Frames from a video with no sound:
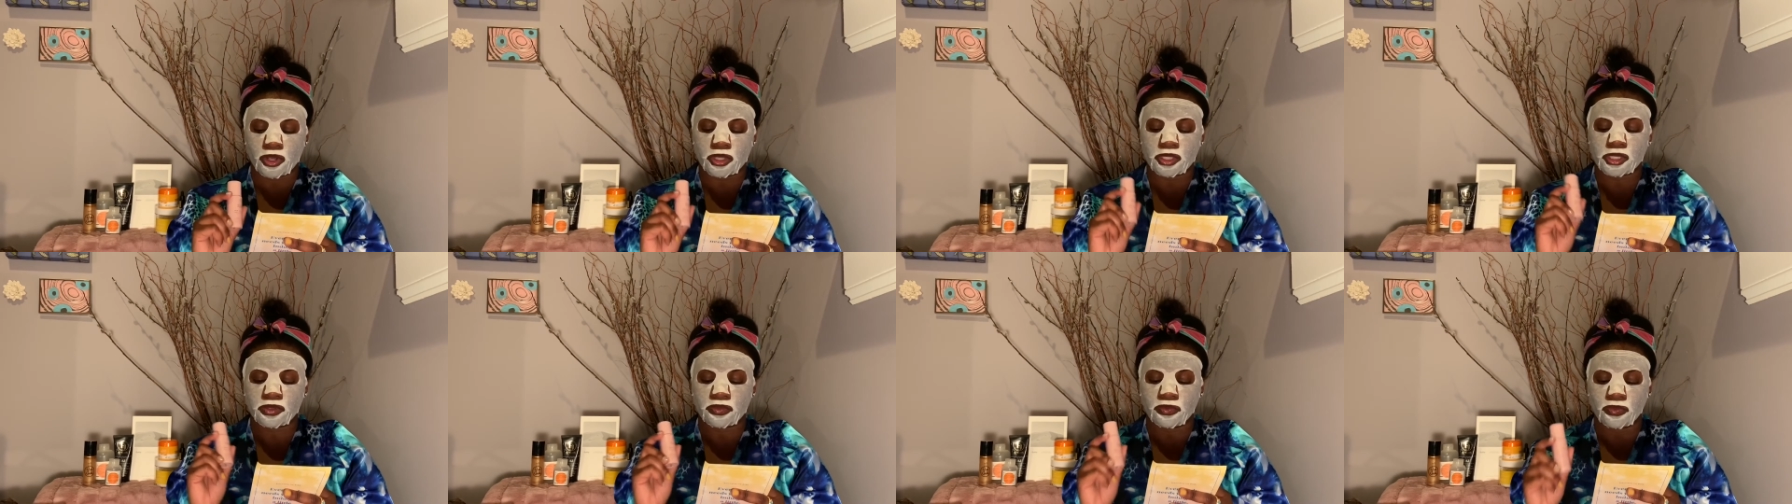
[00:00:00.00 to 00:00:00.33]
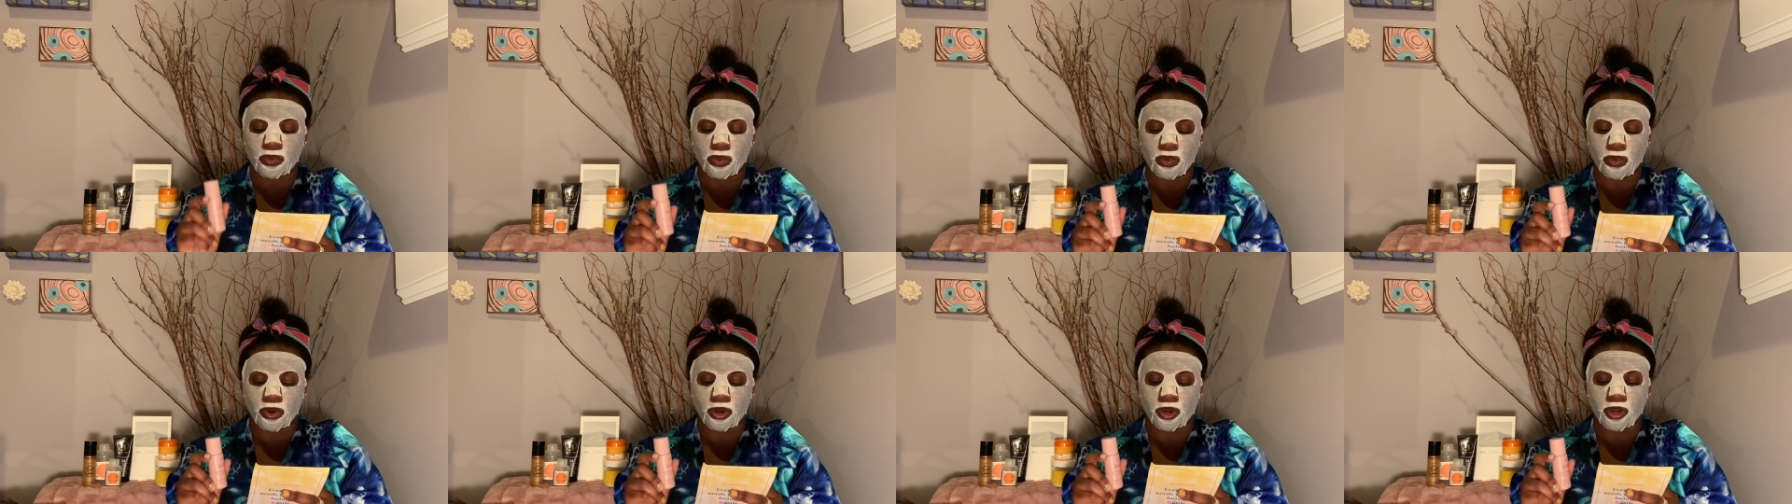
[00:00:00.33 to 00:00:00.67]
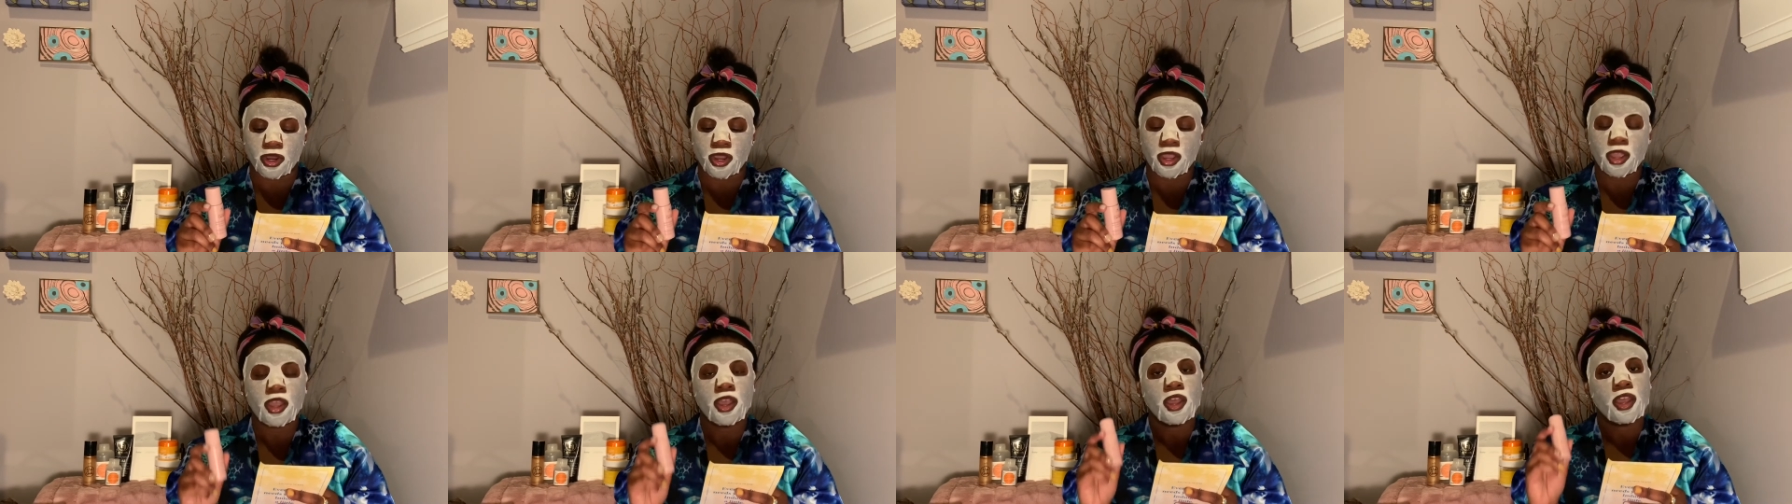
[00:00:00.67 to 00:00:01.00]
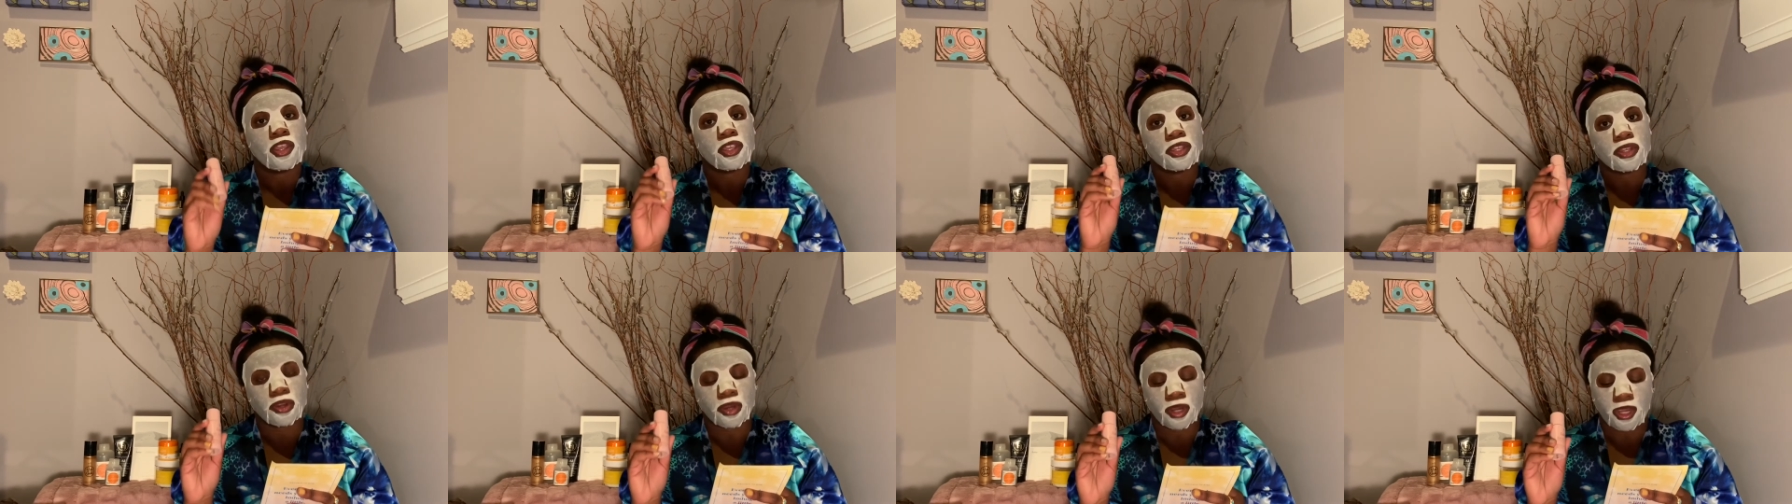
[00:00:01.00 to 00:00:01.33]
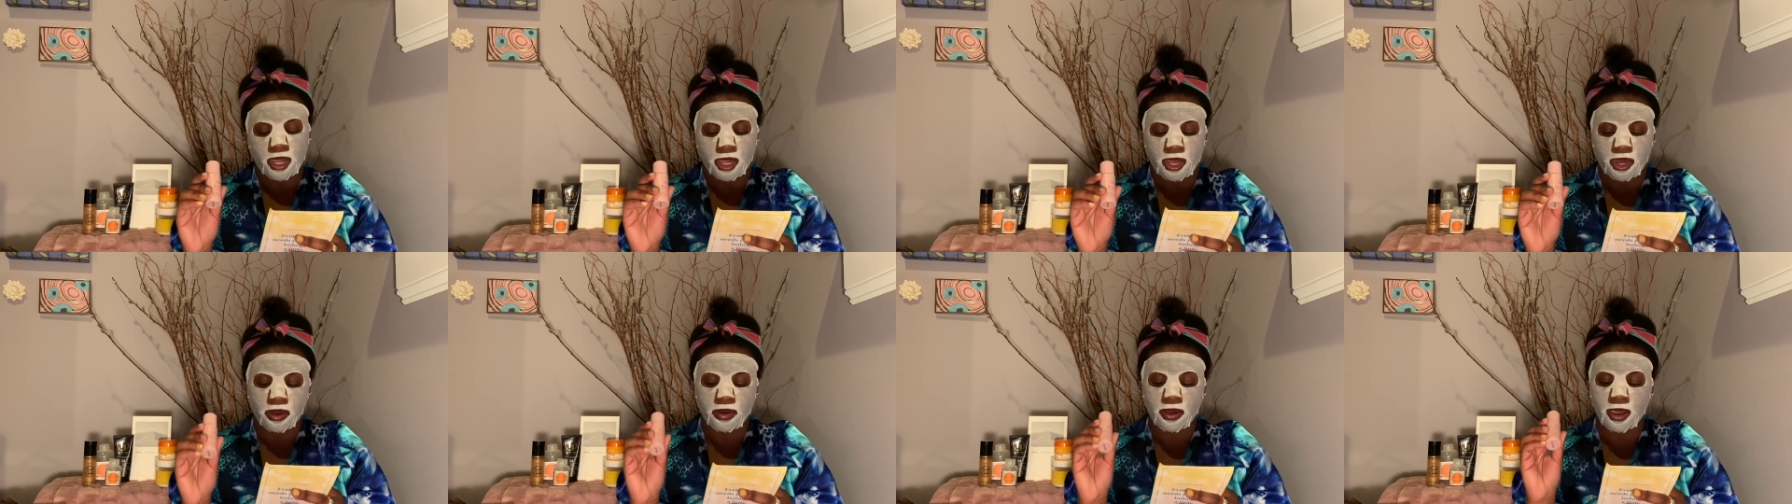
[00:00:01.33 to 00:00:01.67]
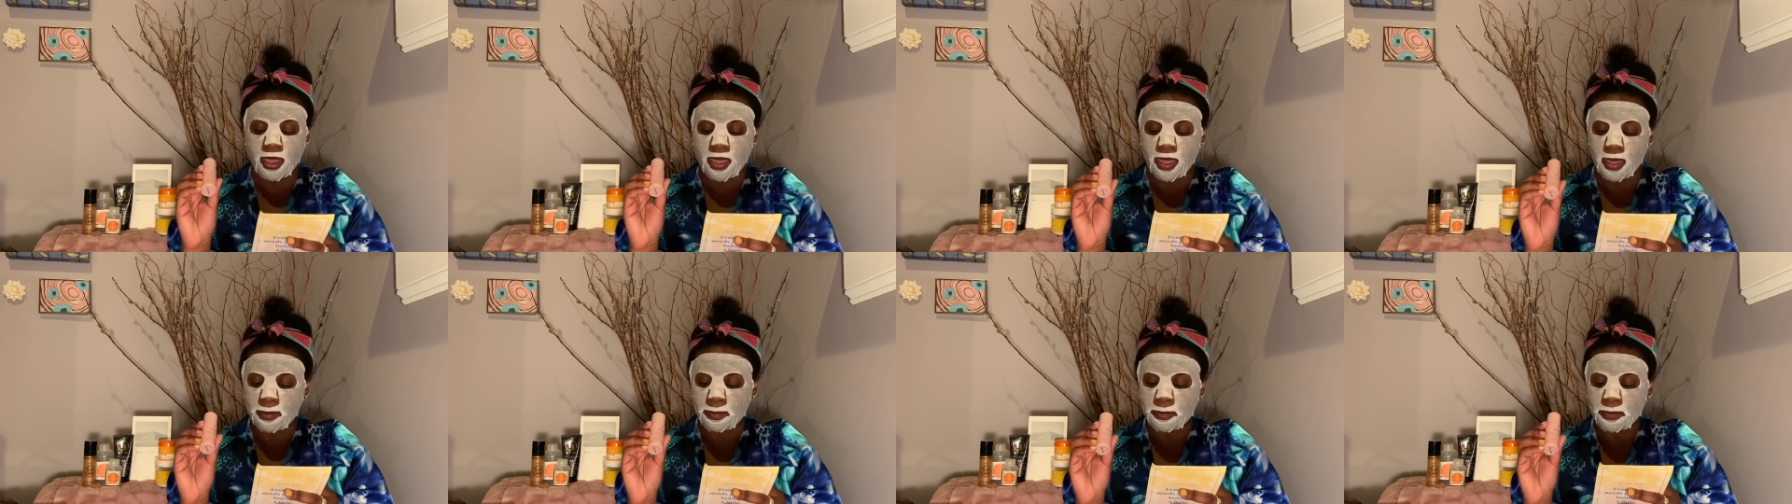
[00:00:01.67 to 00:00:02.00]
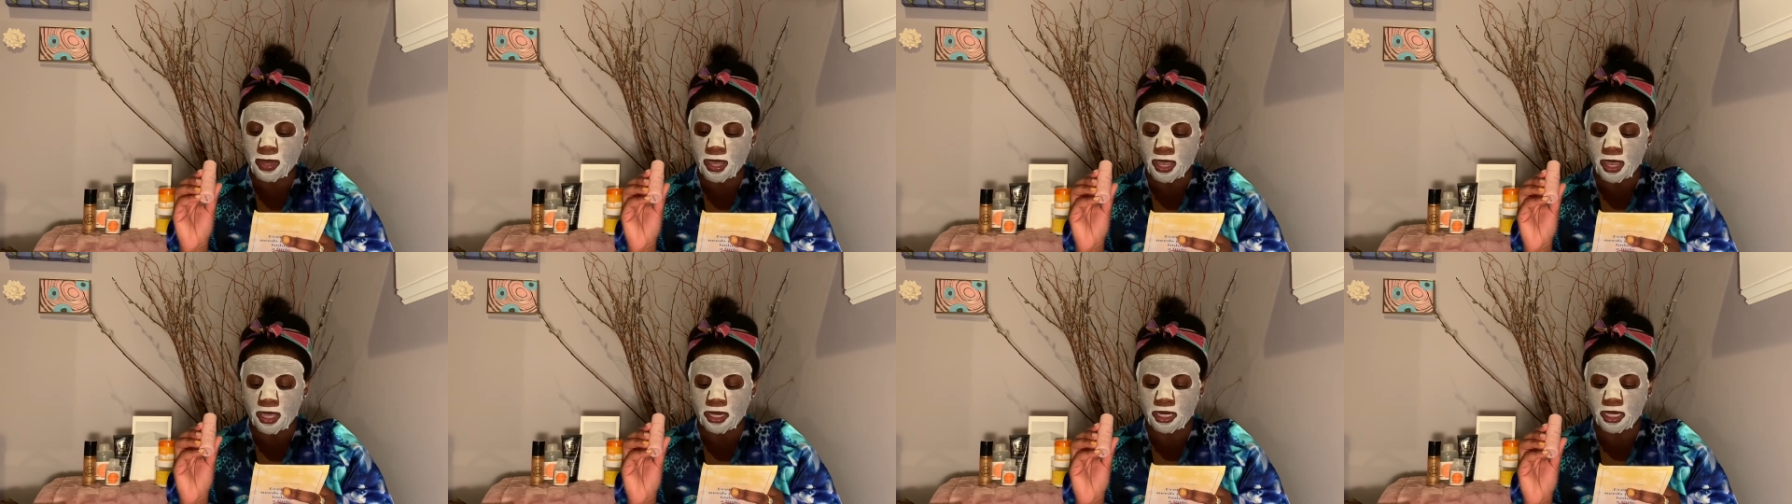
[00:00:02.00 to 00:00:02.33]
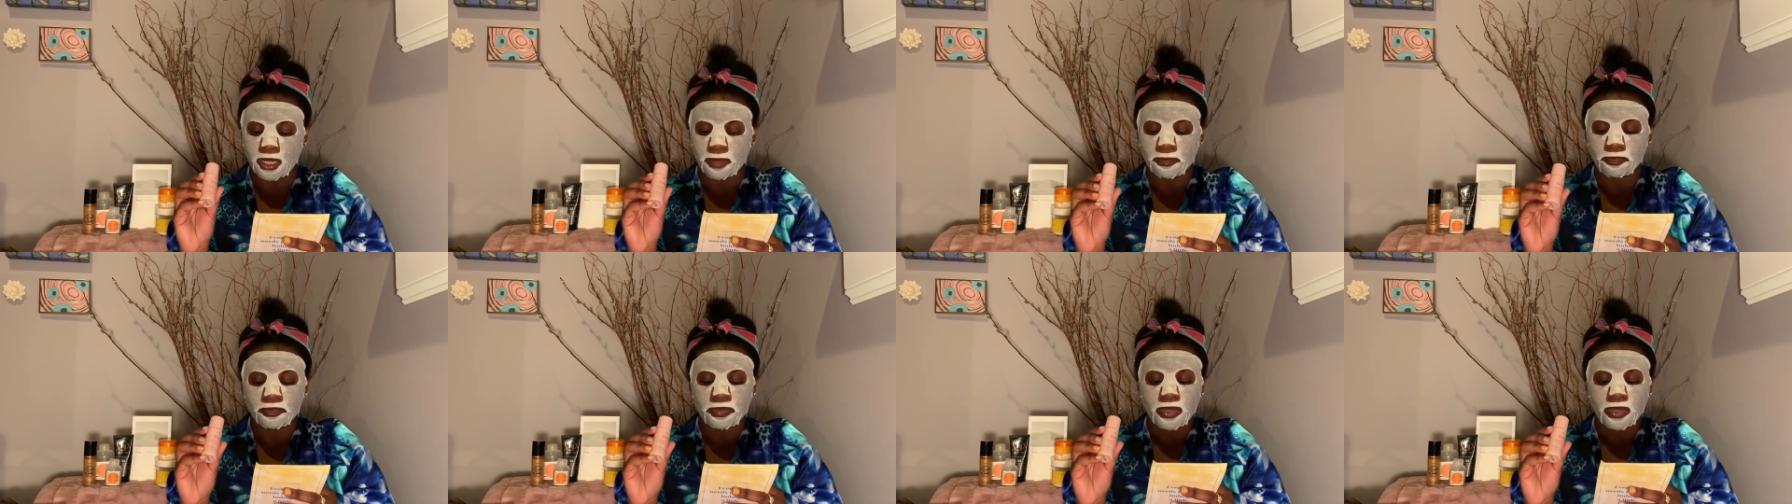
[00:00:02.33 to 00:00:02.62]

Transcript: for your hair and body.